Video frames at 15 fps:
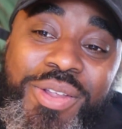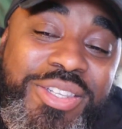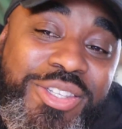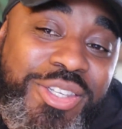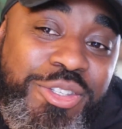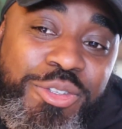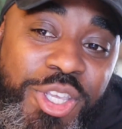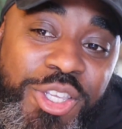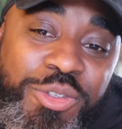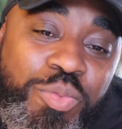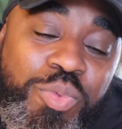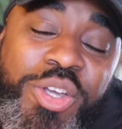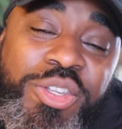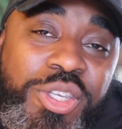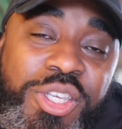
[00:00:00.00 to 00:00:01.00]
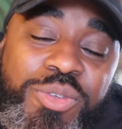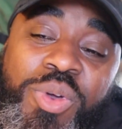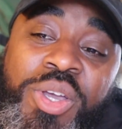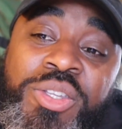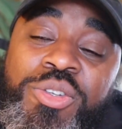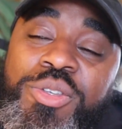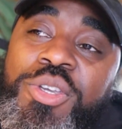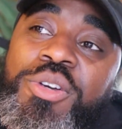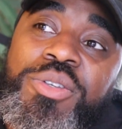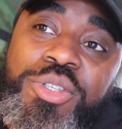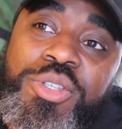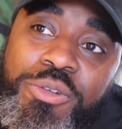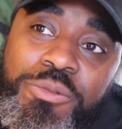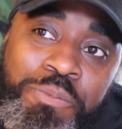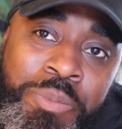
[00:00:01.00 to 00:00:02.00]
It just is what is what you do. And
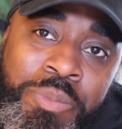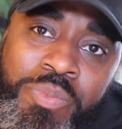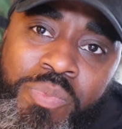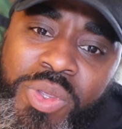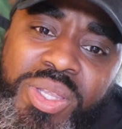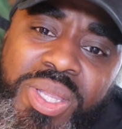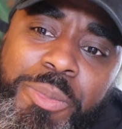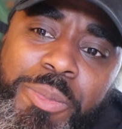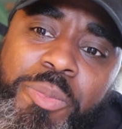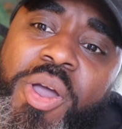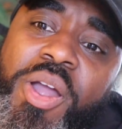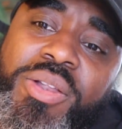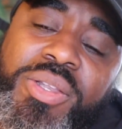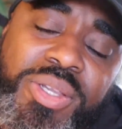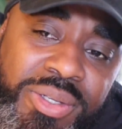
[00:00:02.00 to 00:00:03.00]
so he double parked.